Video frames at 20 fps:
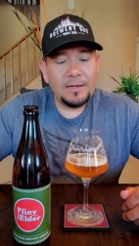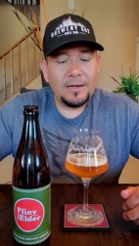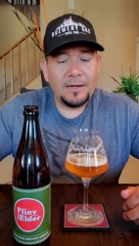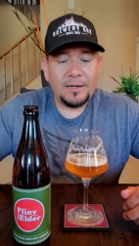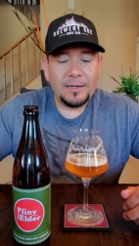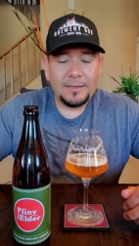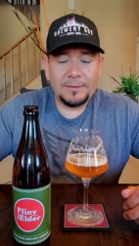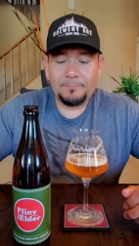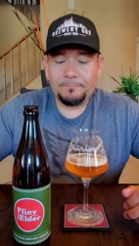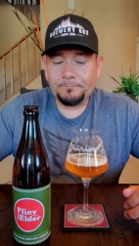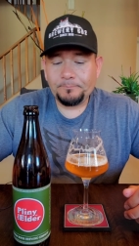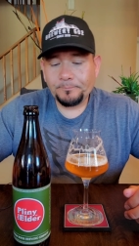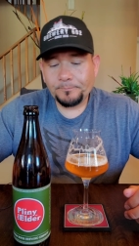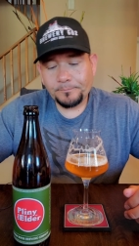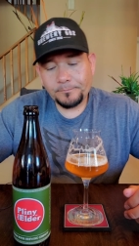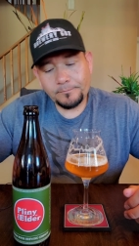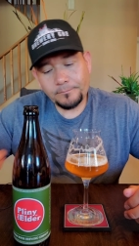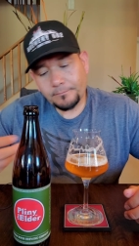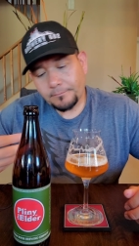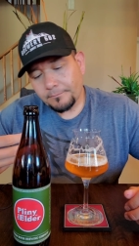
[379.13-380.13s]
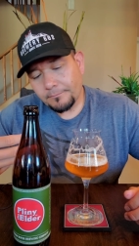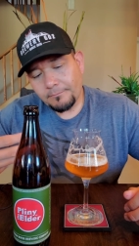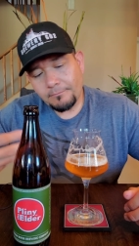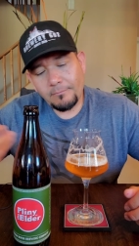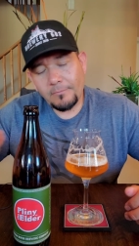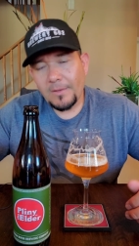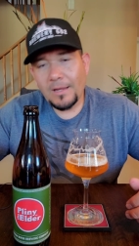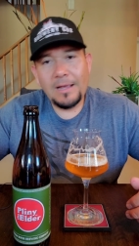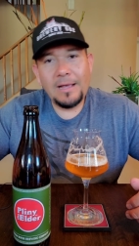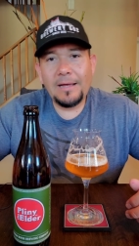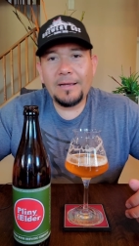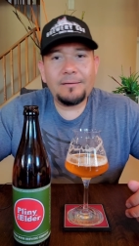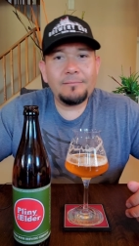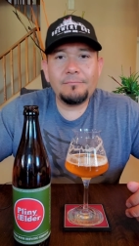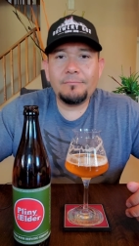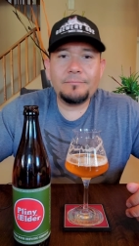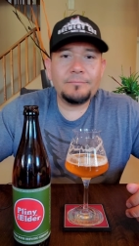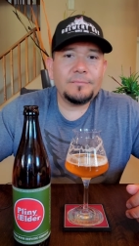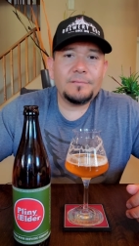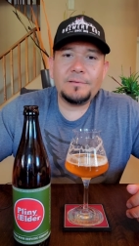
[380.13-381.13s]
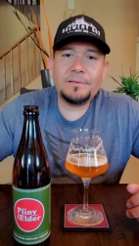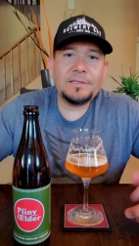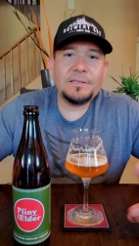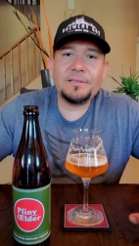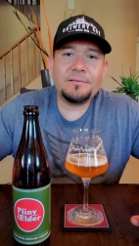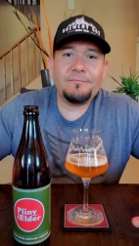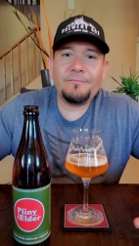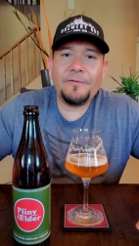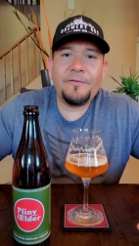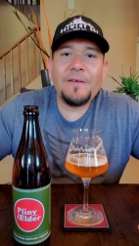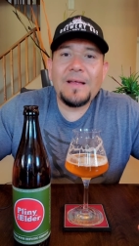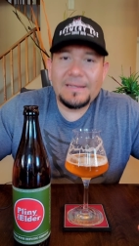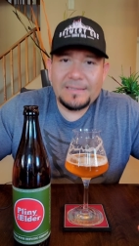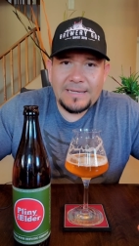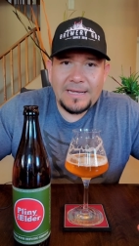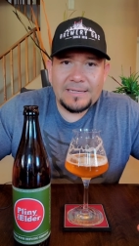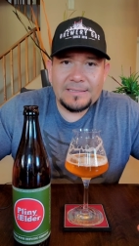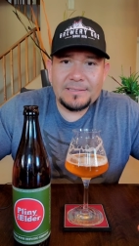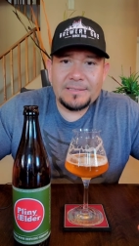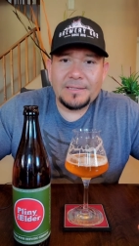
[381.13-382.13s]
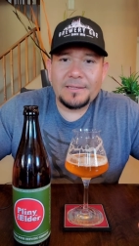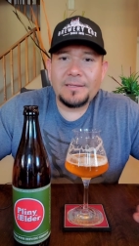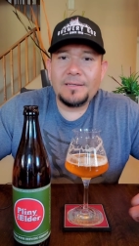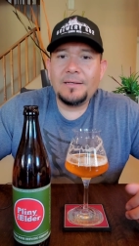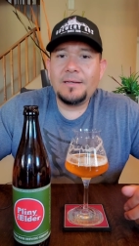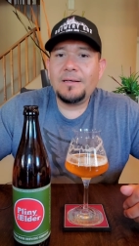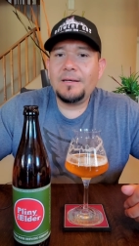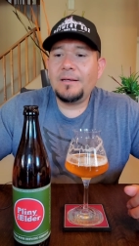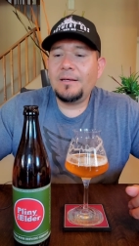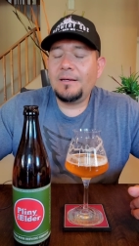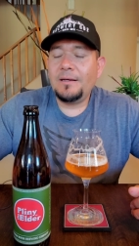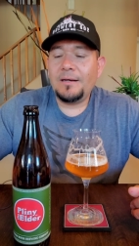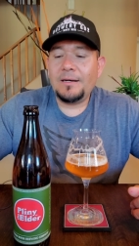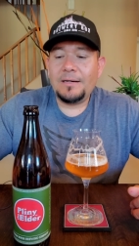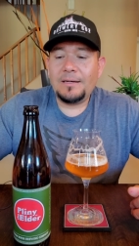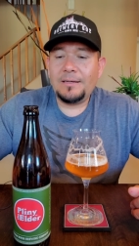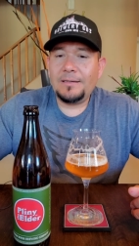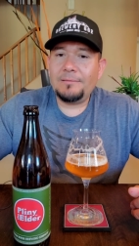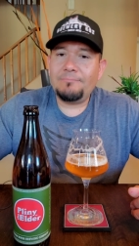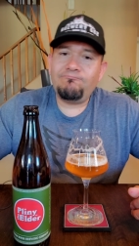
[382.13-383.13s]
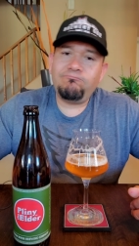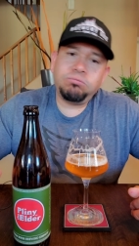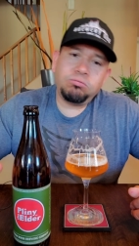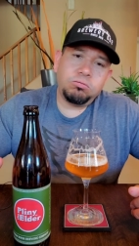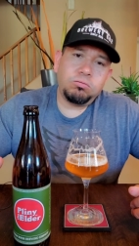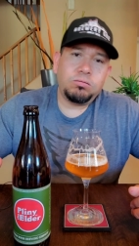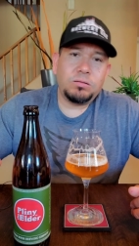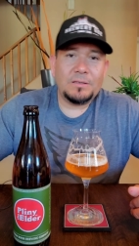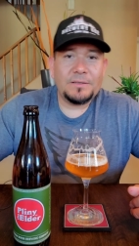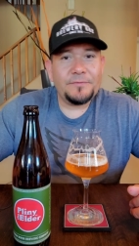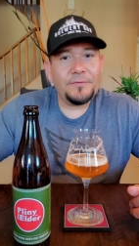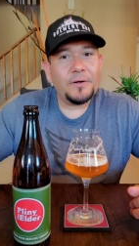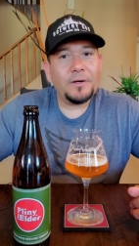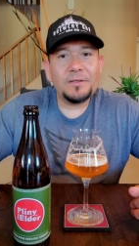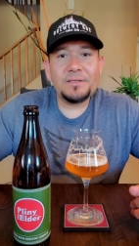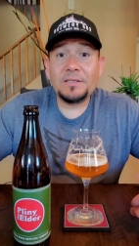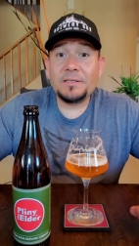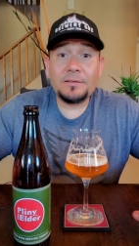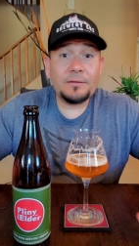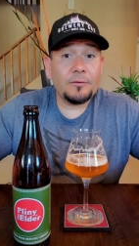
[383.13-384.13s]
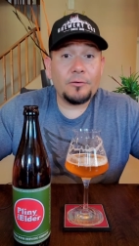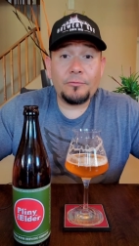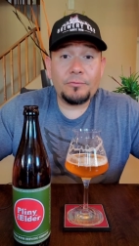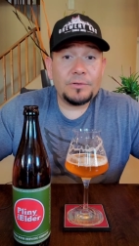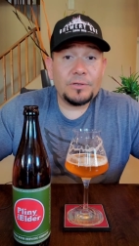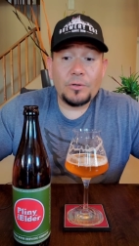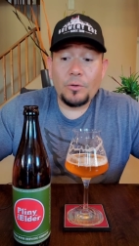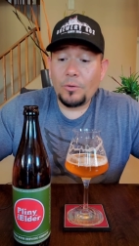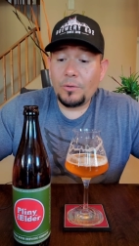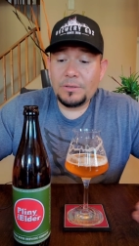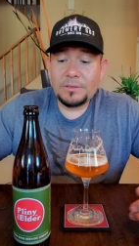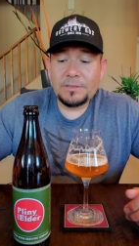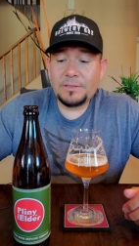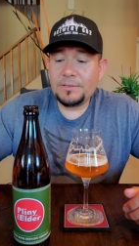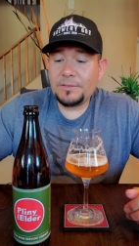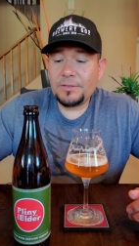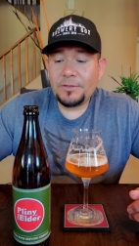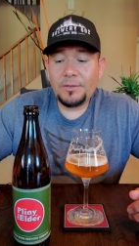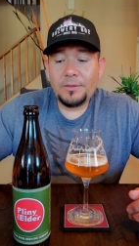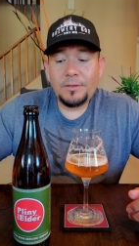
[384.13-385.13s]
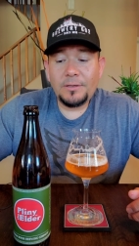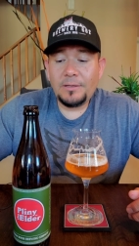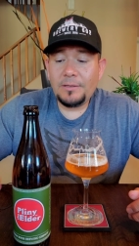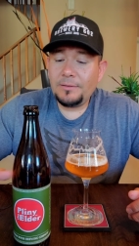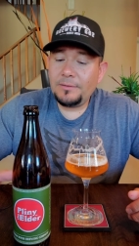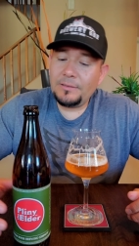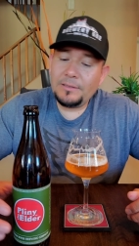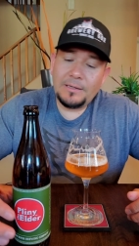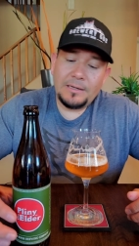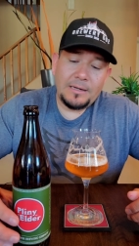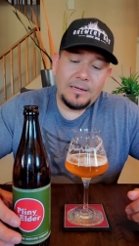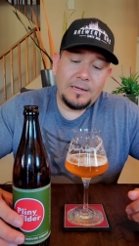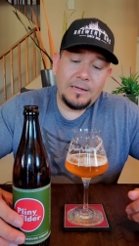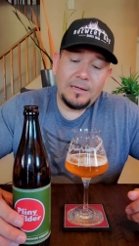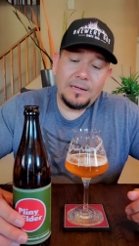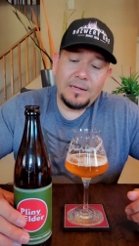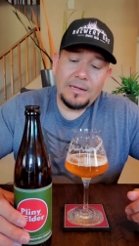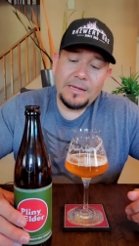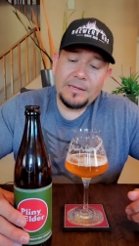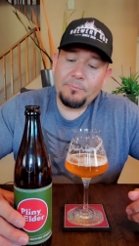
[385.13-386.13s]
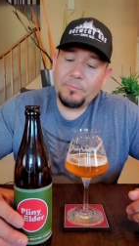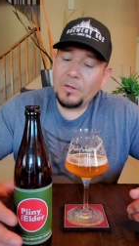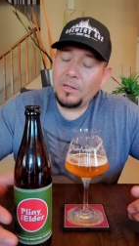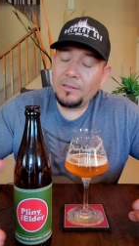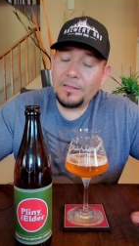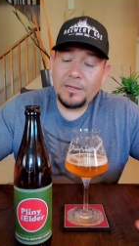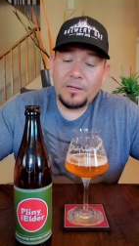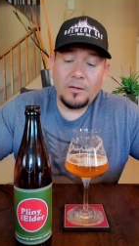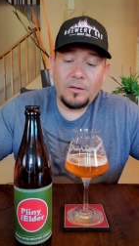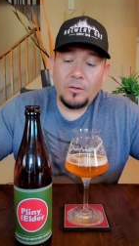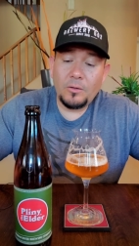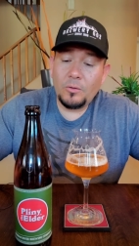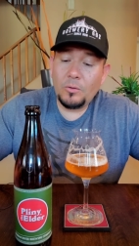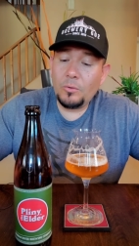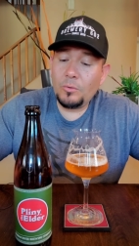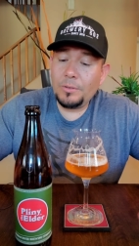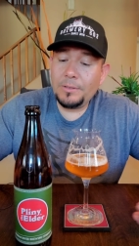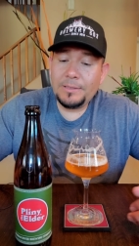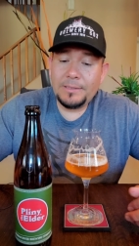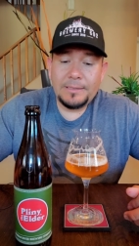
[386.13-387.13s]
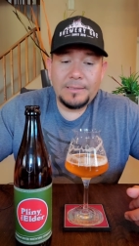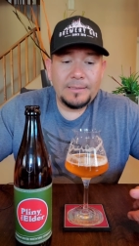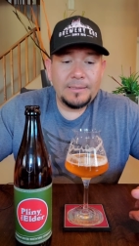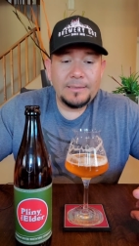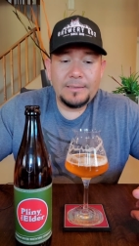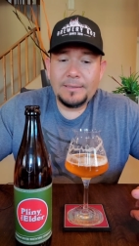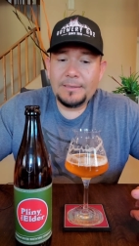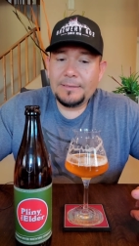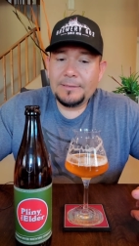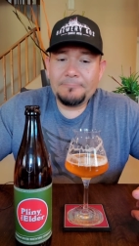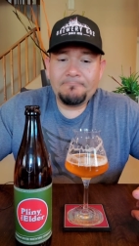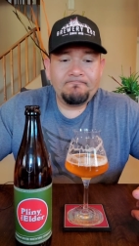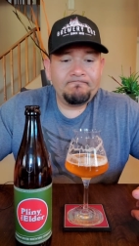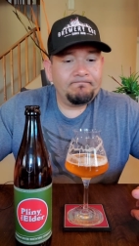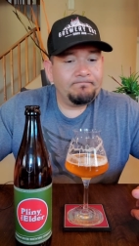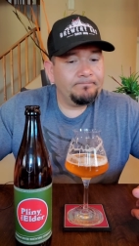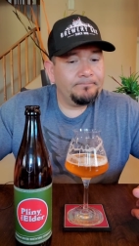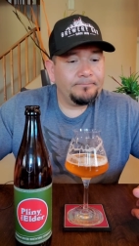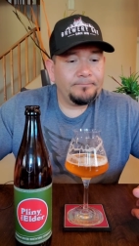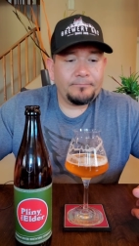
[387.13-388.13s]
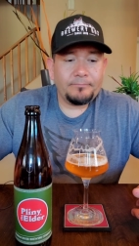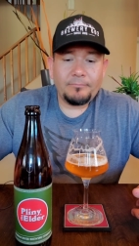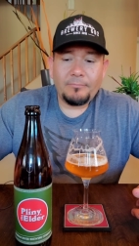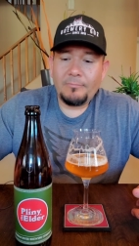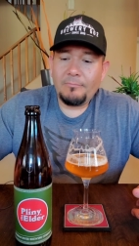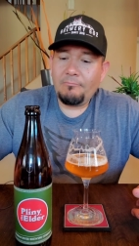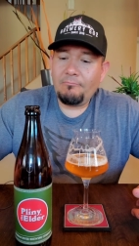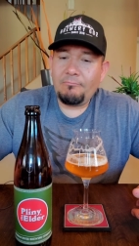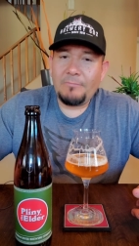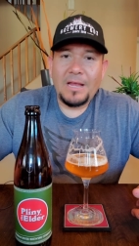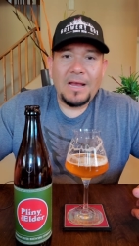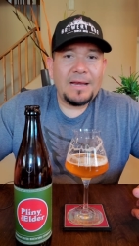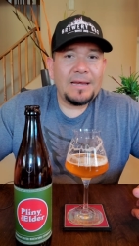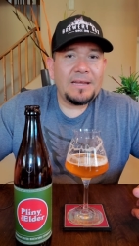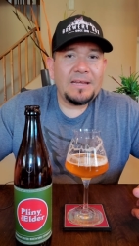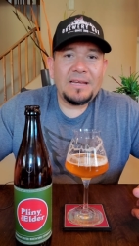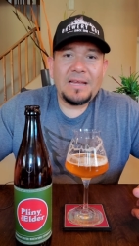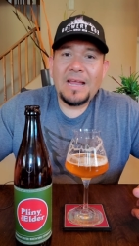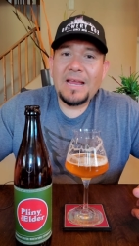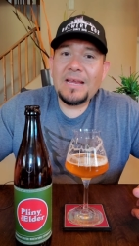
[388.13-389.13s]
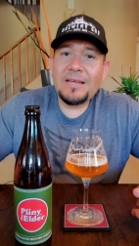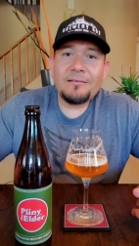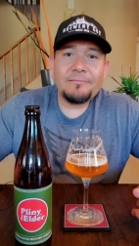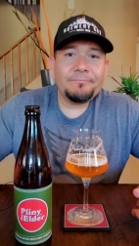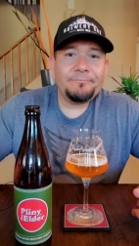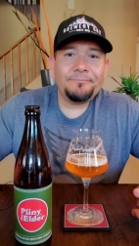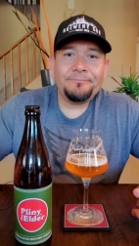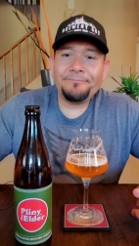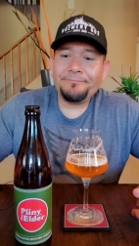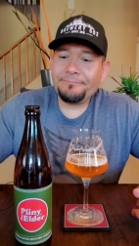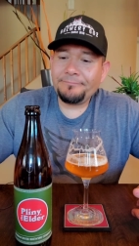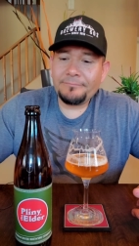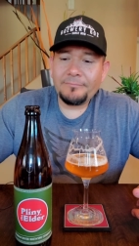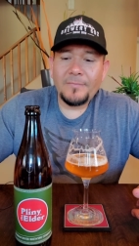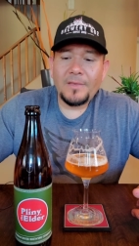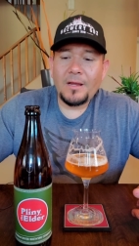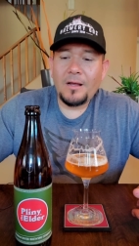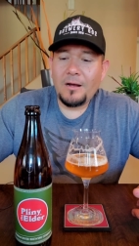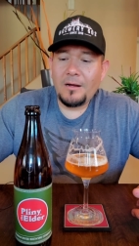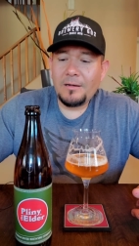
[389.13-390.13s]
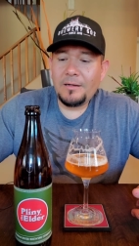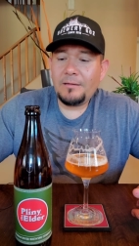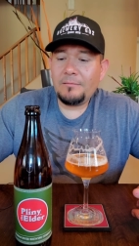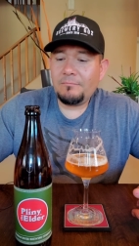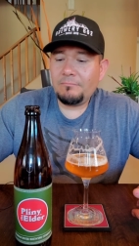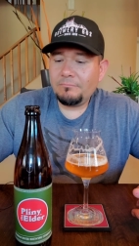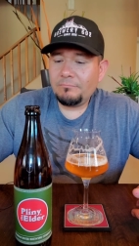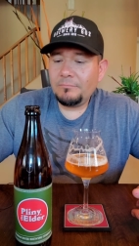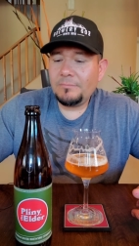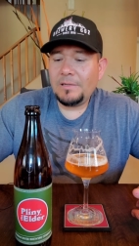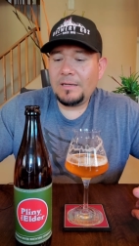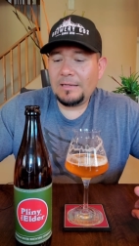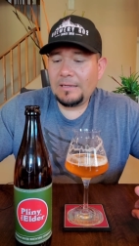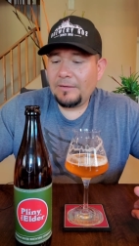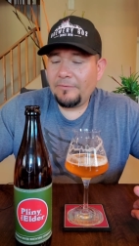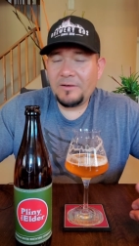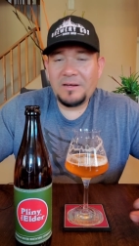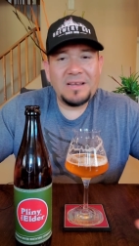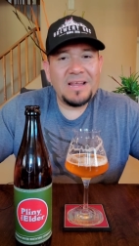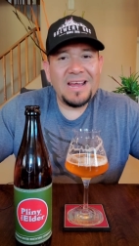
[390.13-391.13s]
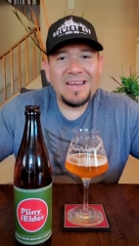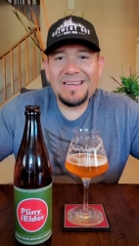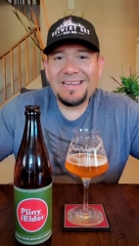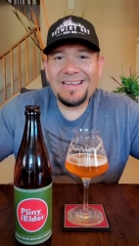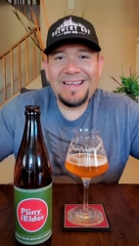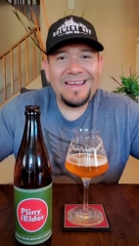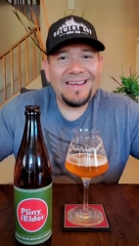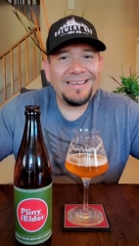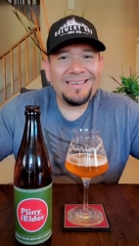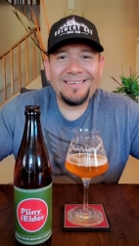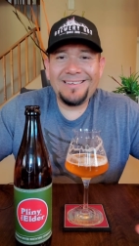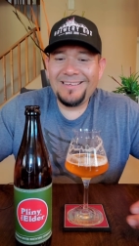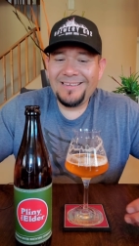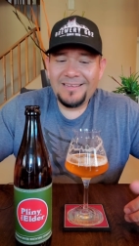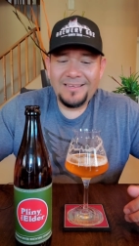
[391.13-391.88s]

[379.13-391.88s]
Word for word: Um, and just fantastic. Uh, as far as the score is concerned, uh, I'd probably go 98 on it. I'd give it a 98.